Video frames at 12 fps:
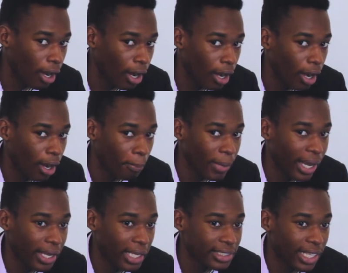I
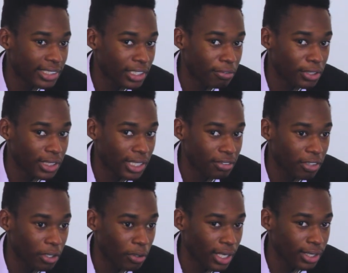guess that's it for today's
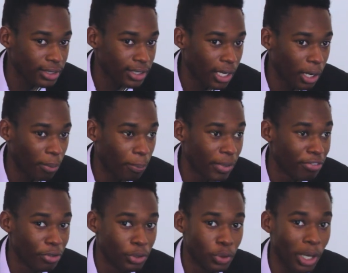video, guys. If
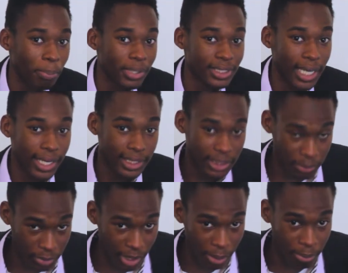you enjoyed, please like and
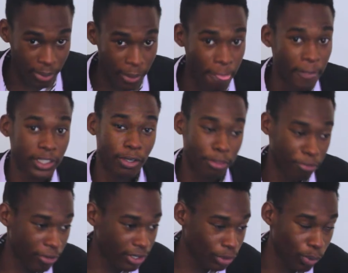subscribe. Share with your
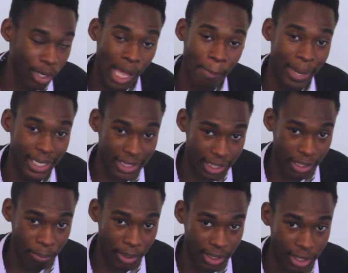friends as well. I might need the
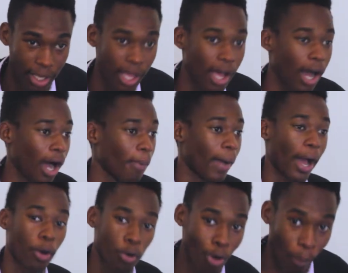money. I
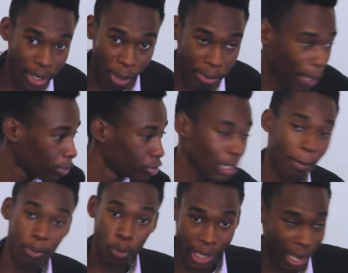don't know when I'll be able to
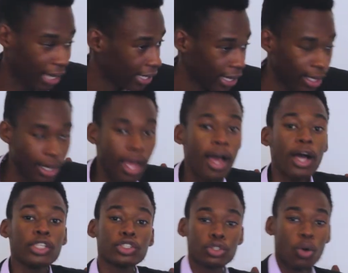upload
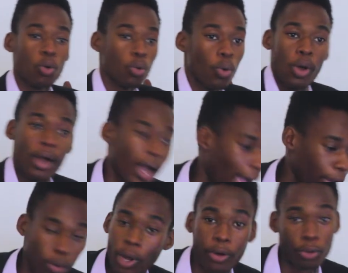again, so I
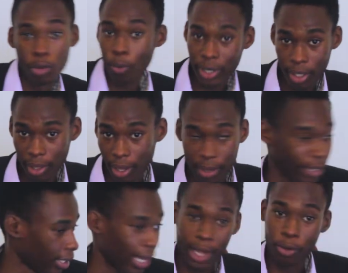don't know
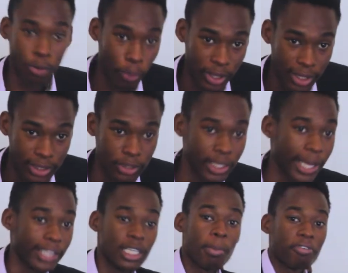when I'll see you
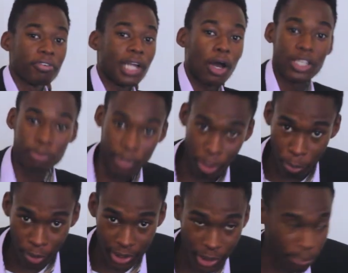guys. But for now, I've been your
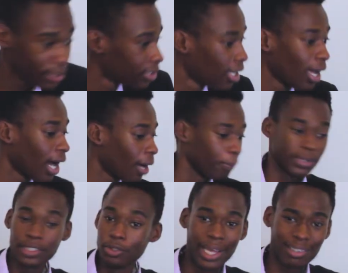boy Dips.
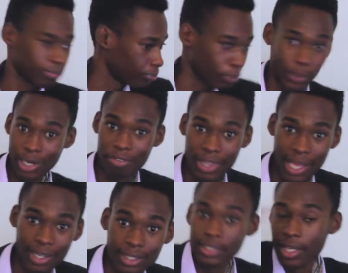See you guys whenever that
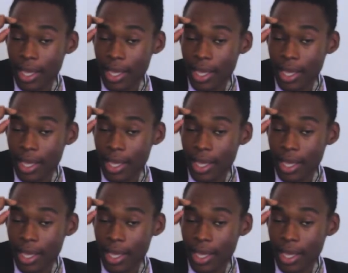is.